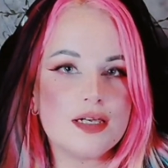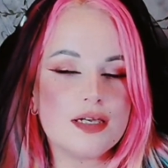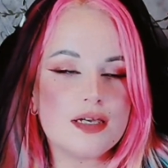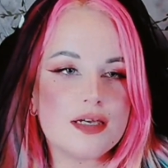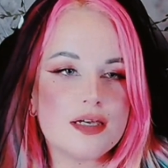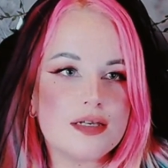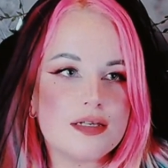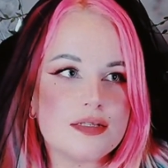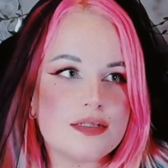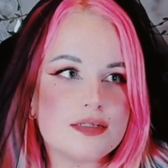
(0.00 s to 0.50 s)

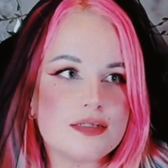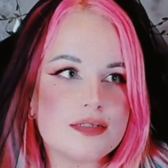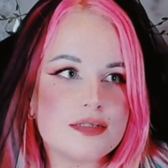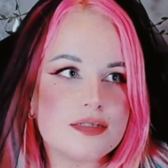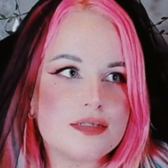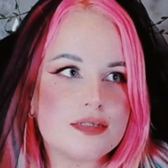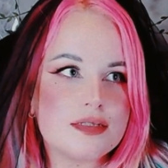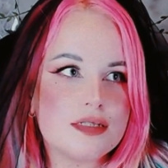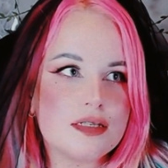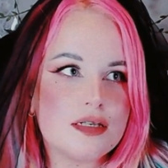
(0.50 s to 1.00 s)

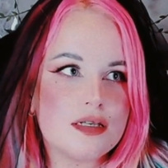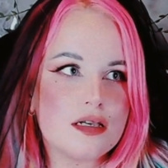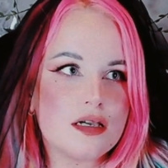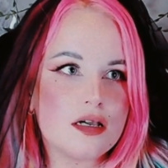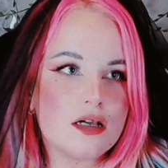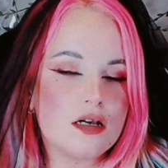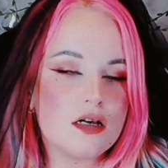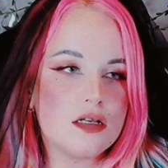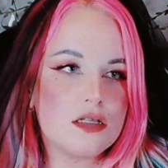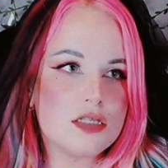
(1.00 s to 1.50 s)
is
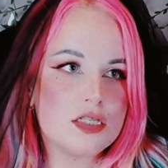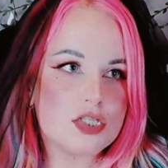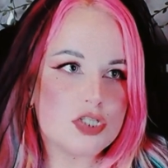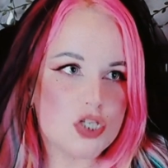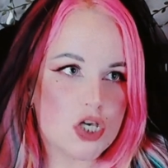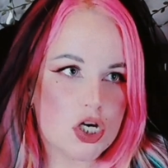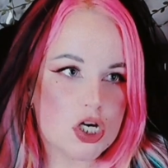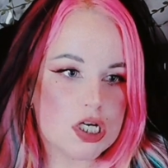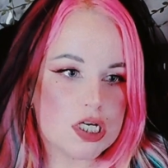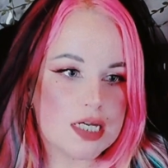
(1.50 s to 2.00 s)

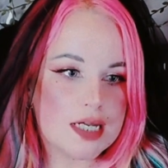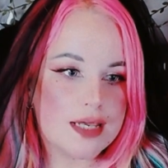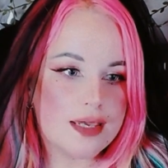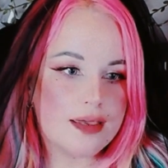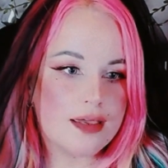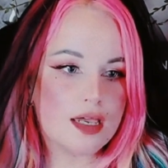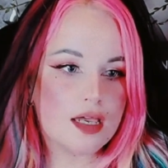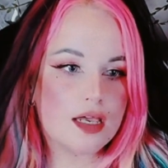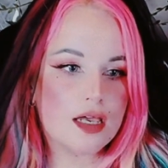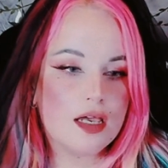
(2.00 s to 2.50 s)

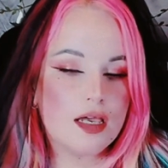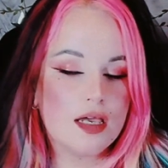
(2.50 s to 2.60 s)
concerning